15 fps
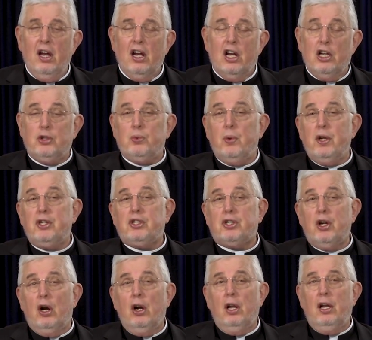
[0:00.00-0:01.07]
because we
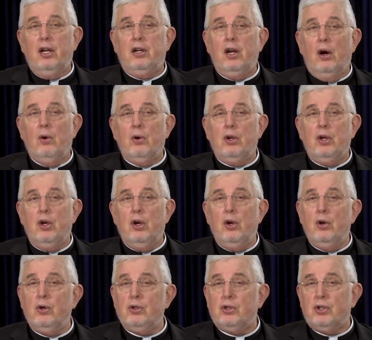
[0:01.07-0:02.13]
certainly don't
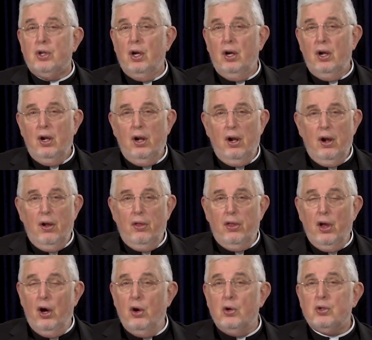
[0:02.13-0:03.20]
use
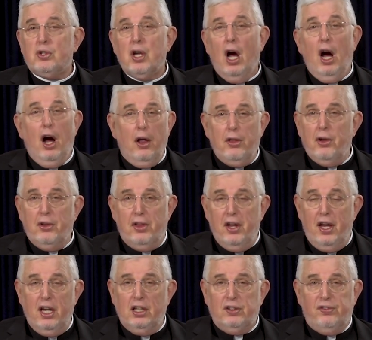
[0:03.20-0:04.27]
those other
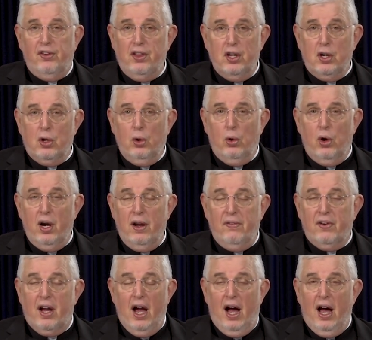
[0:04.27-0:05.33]
things for the glory
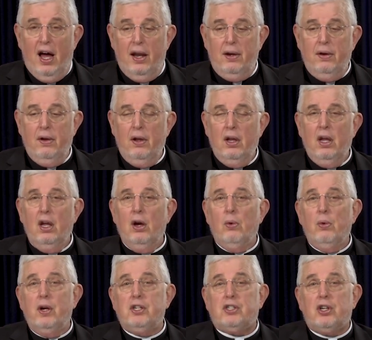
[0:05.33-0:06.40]
of God.
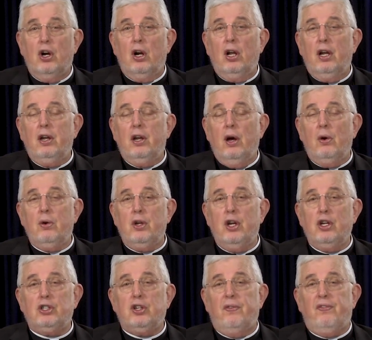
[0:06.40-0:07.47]
We certainly don't
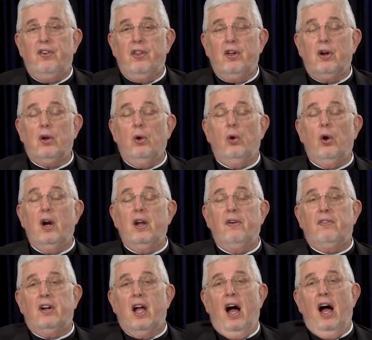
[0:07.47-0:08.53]
use it for the glory
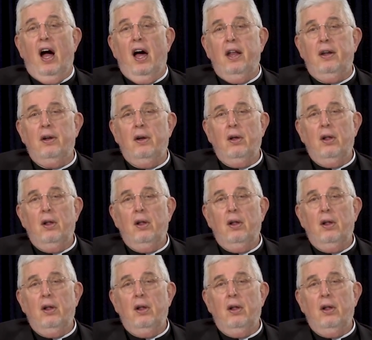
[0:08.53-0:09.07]
of God